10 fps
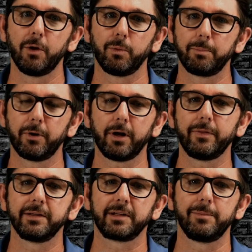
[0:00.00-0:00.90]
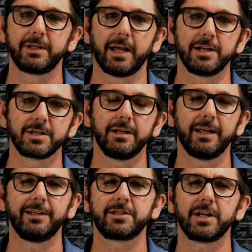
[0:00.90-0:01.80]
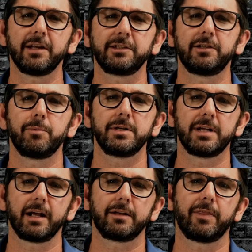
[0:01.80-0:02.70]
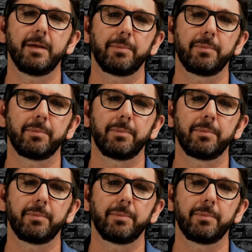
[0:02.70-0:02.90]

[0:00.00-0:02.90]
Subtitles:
will put on this limitation is just to protect their